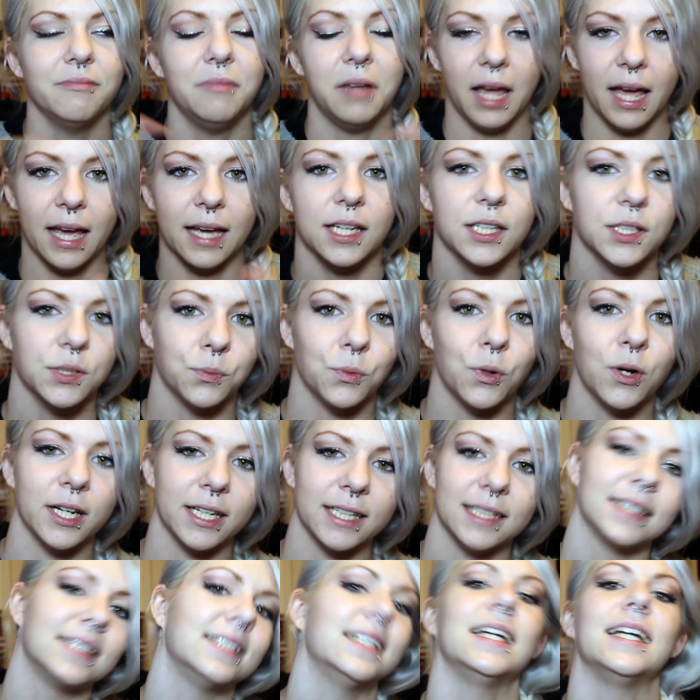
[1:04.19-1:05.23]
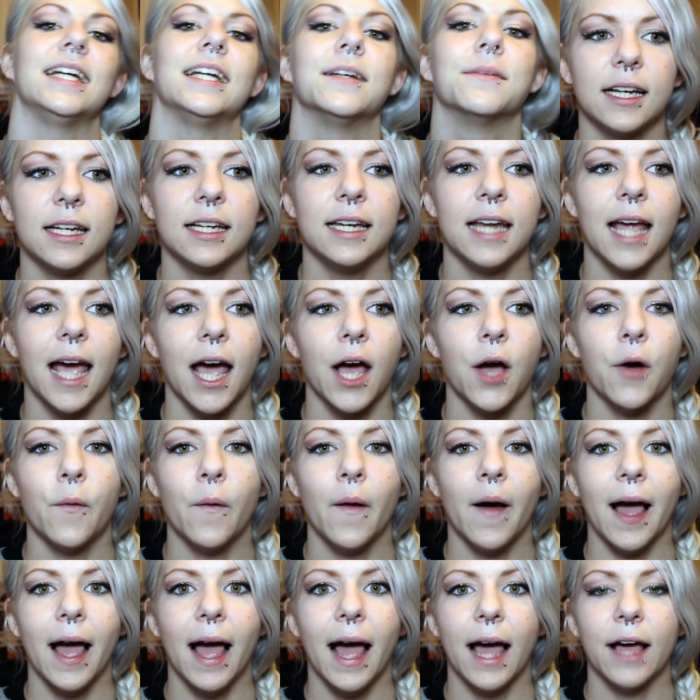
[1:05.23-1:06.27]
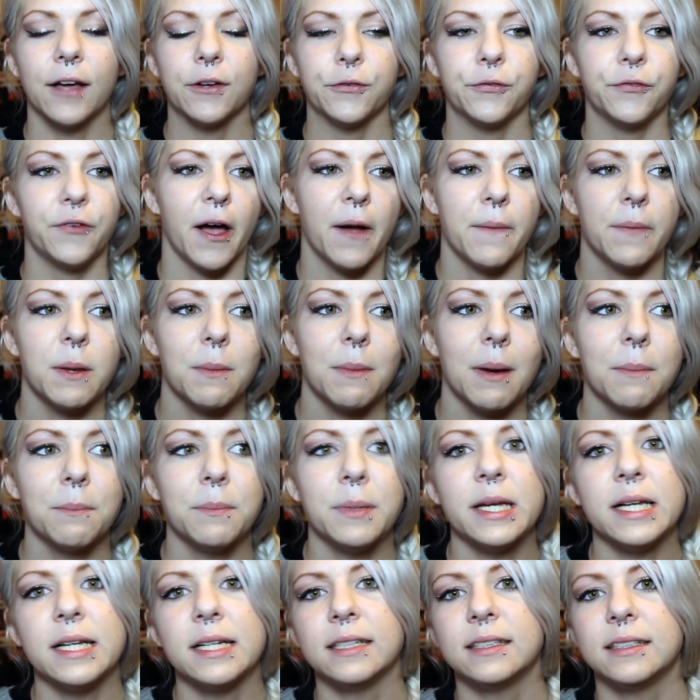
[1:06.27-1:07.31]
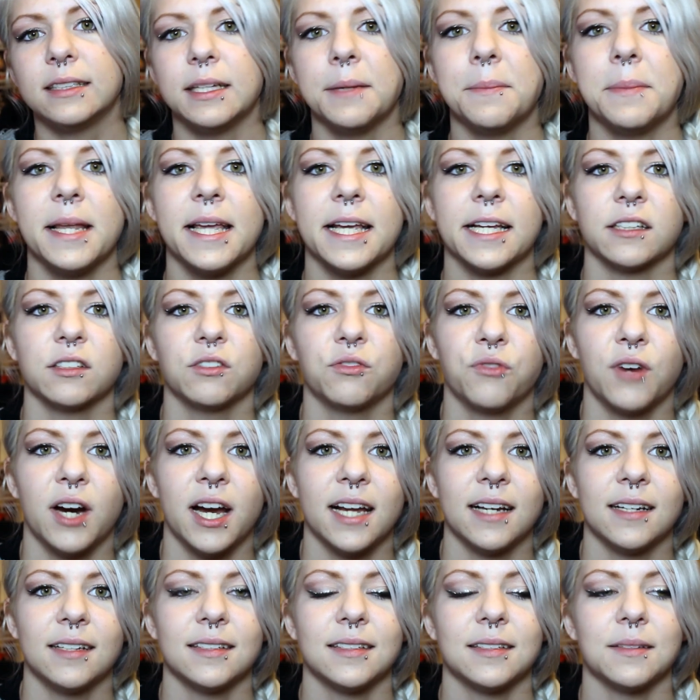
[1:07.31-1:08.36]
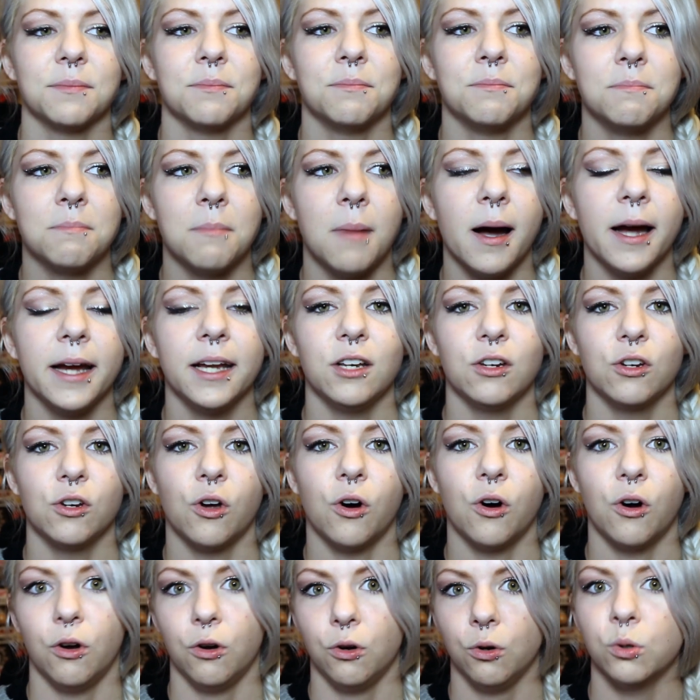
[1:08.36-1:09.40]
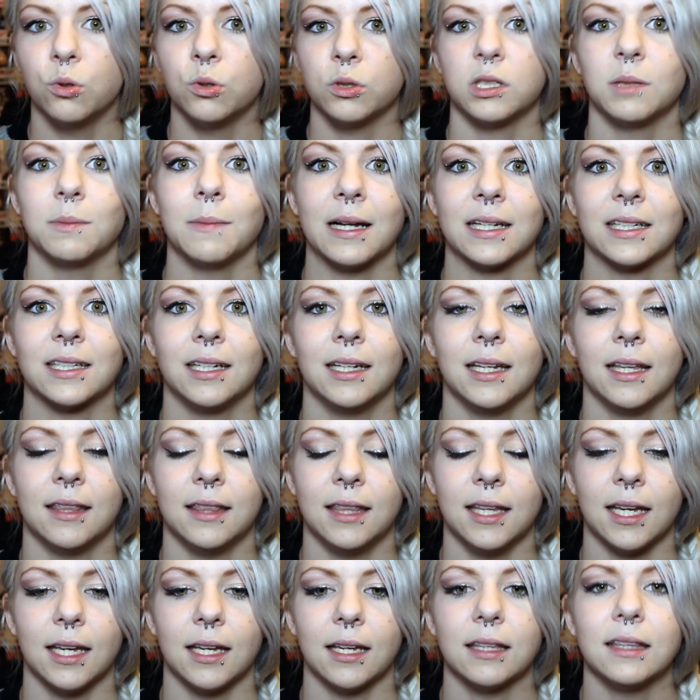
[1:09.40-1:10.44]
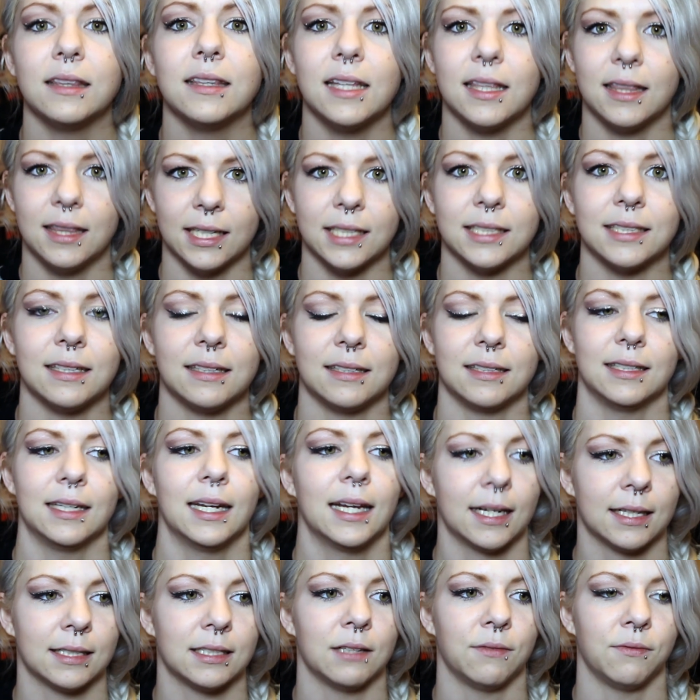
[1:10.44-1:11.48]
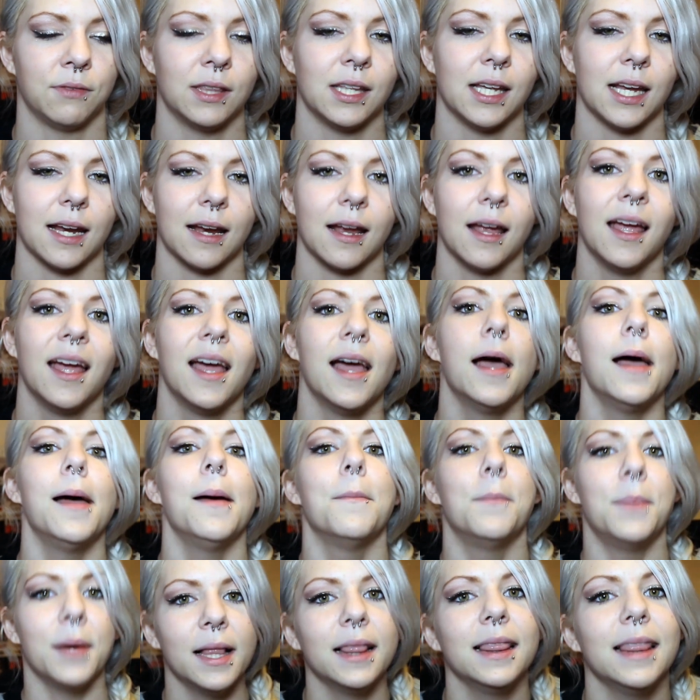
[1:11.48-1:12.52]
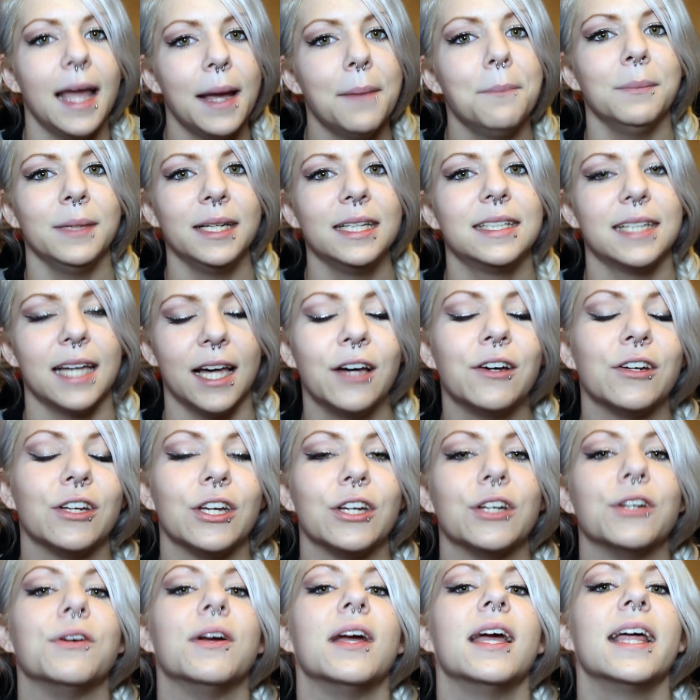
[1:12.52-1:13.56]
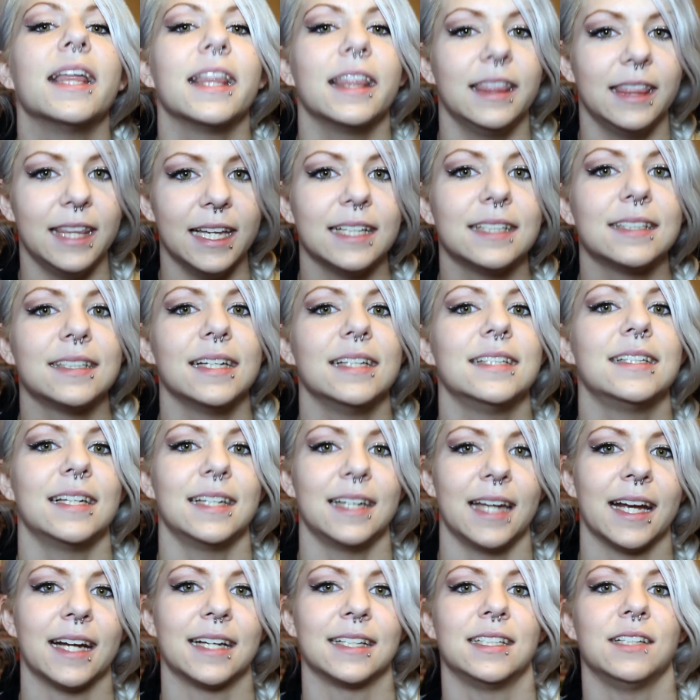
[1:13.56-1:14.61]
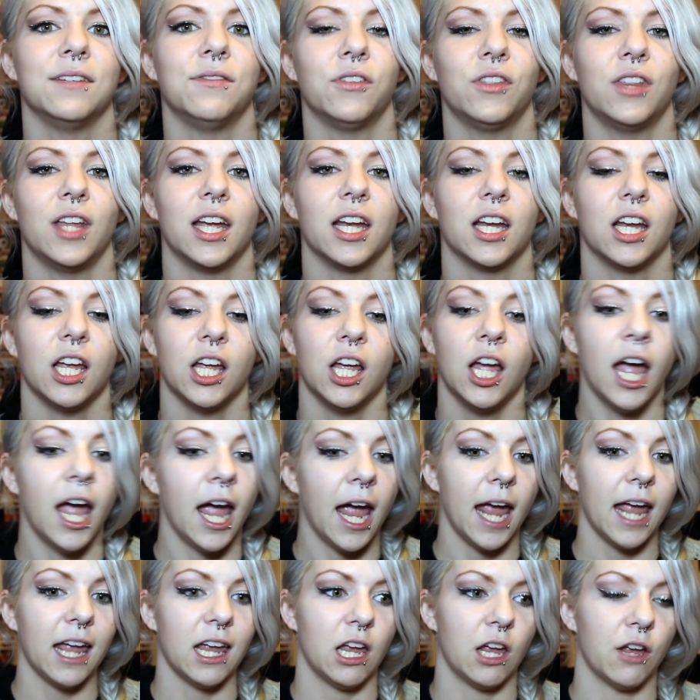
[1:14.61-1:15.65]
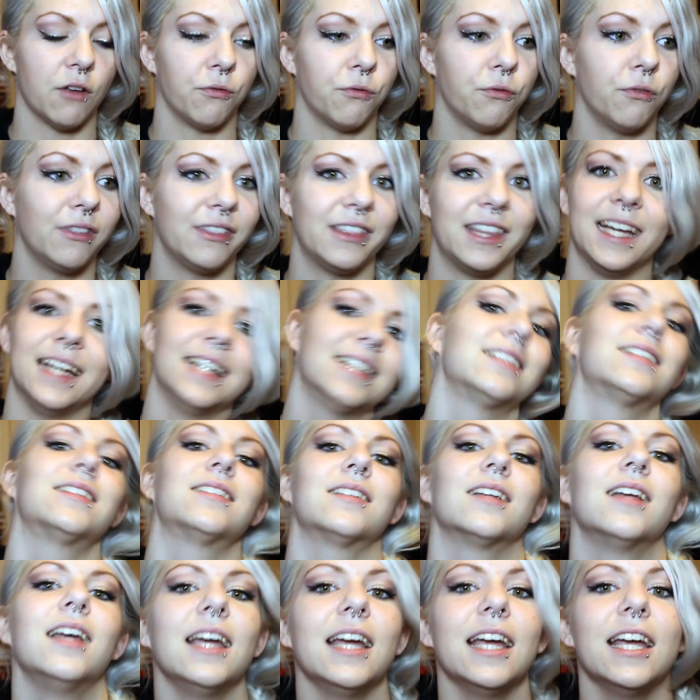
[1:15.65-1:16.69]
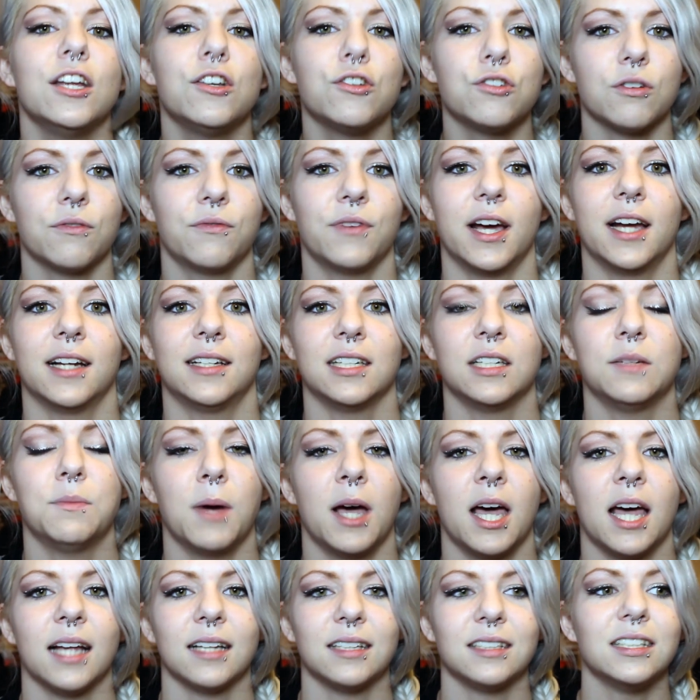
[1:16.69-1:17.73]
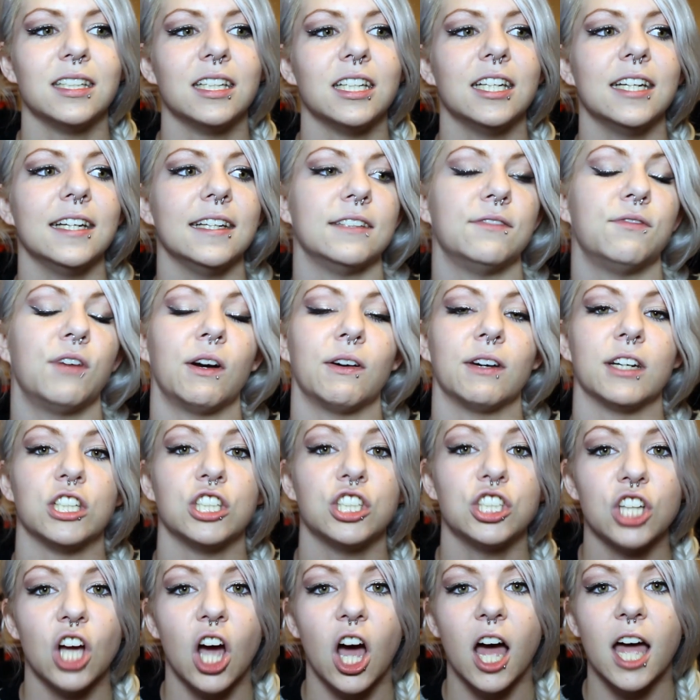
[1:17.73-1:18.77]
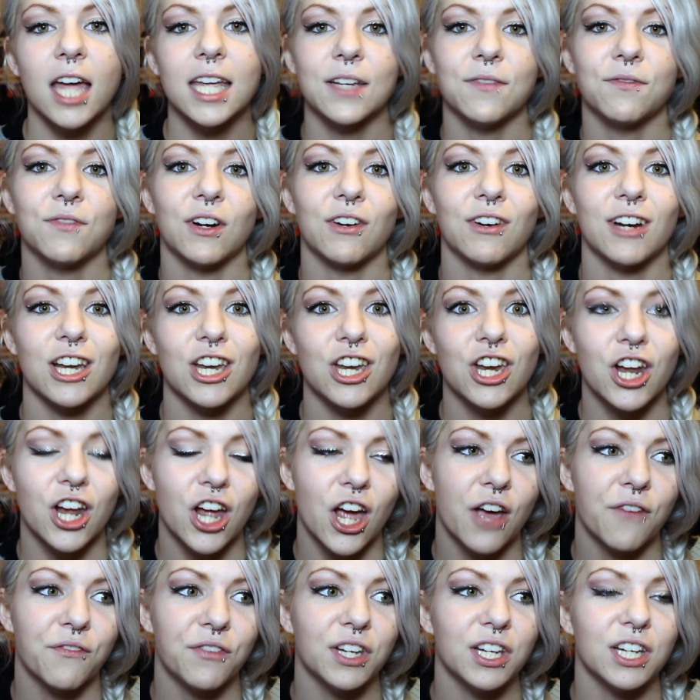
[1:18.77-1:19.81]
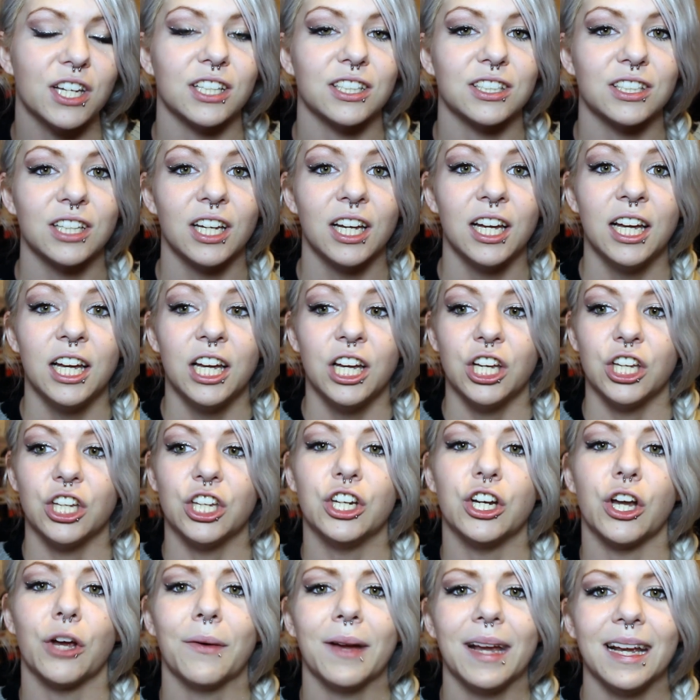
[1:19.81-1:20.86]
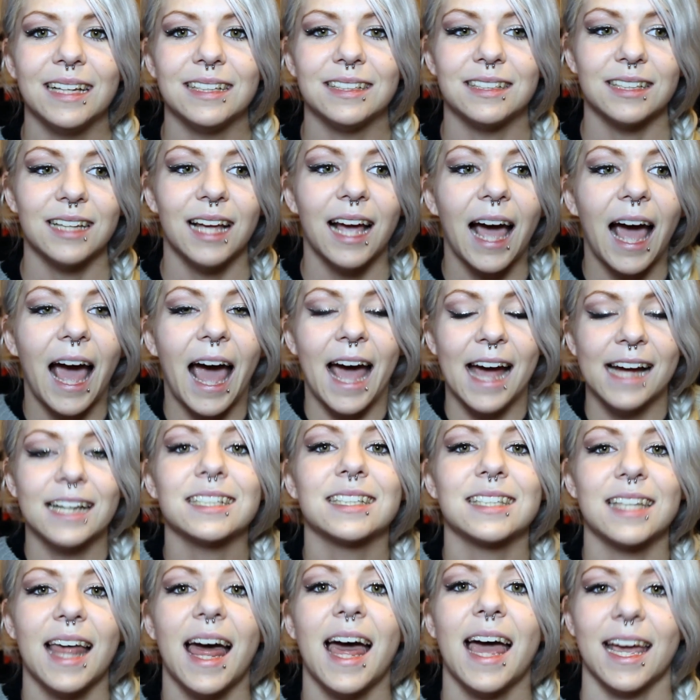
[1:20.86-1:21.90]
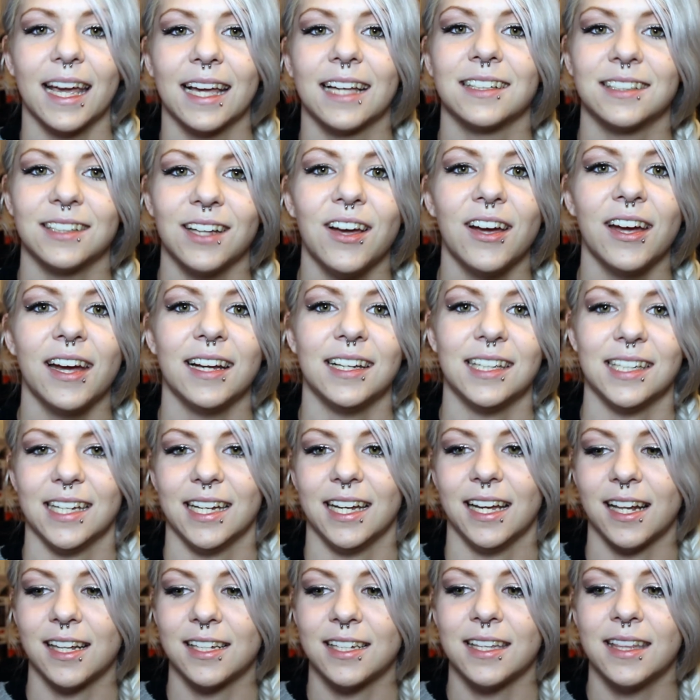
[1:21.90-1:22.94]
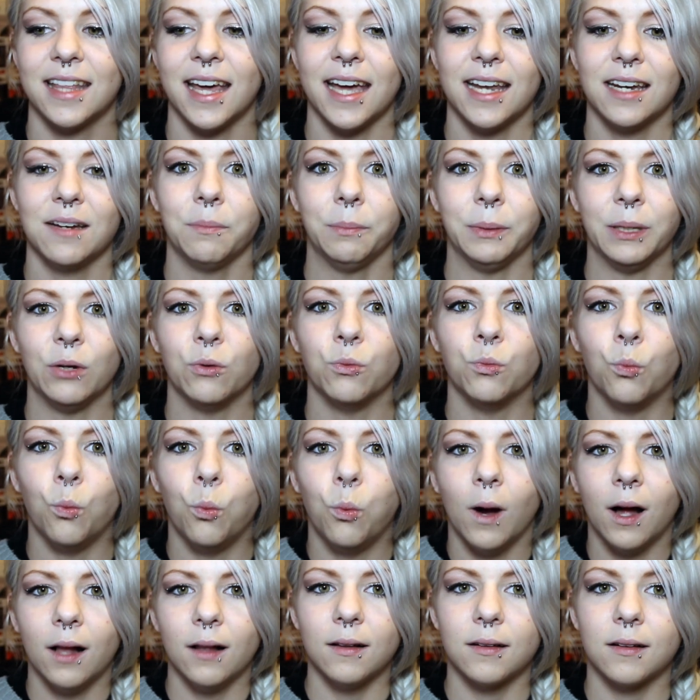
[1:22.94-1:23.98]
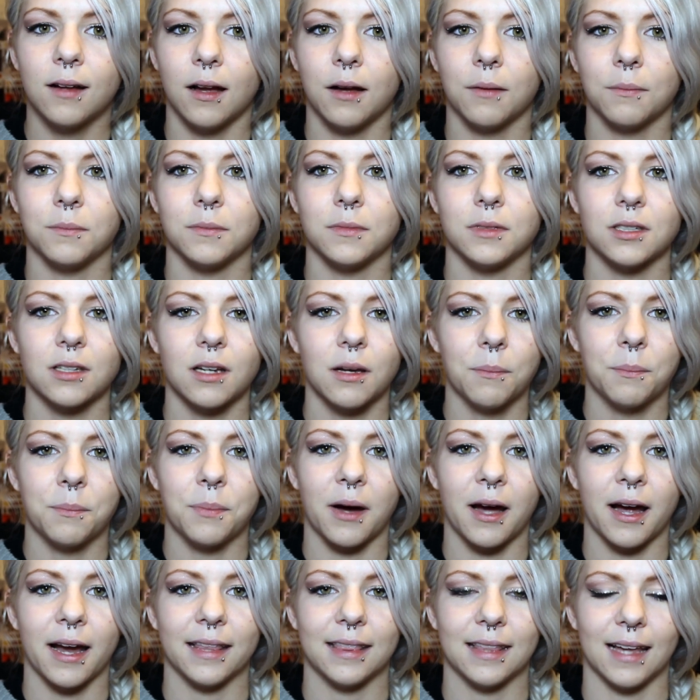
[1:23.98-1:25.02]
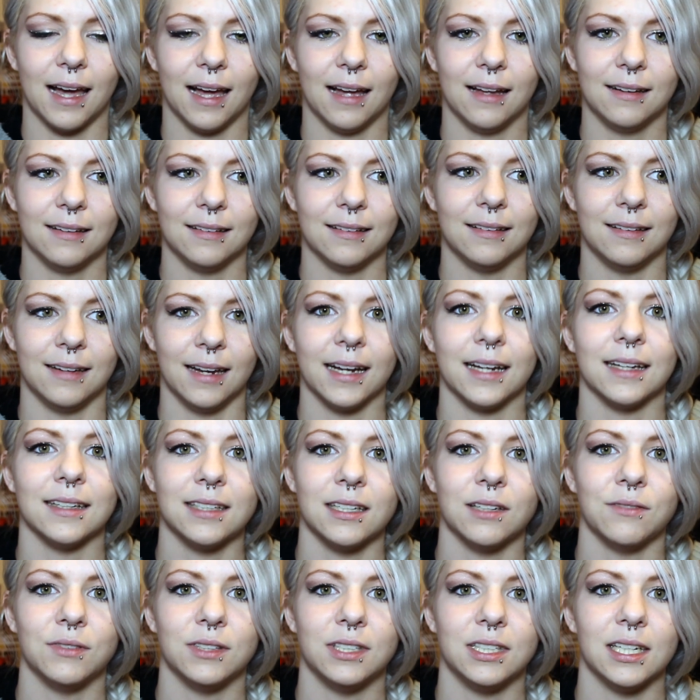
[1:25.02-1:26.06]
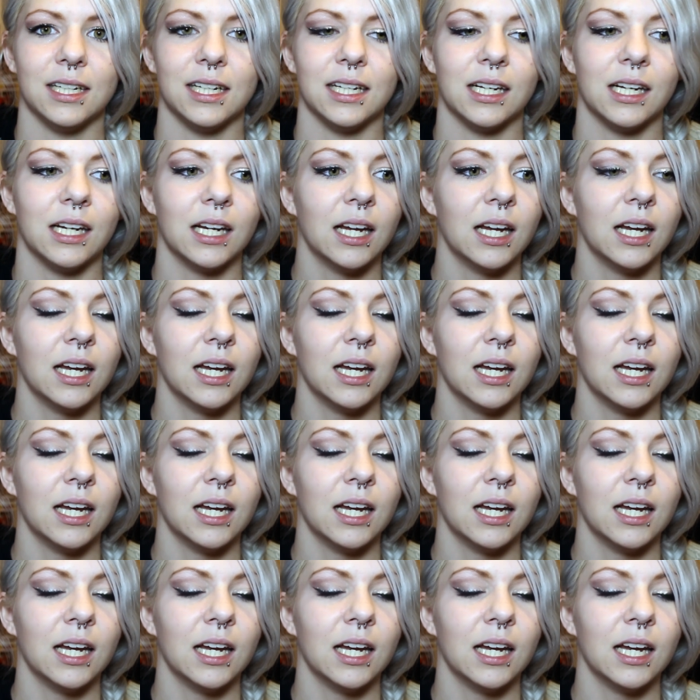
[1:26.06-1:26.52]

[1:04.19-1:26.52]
X, Y, and Z. Now, family members, siblings, friends might not automatically think that this is a negative thing. But let me tell you, this is a negative thing. If this introverted person is very shy, very nervous, you know, has that anxiety, to then be welcomed by that negativity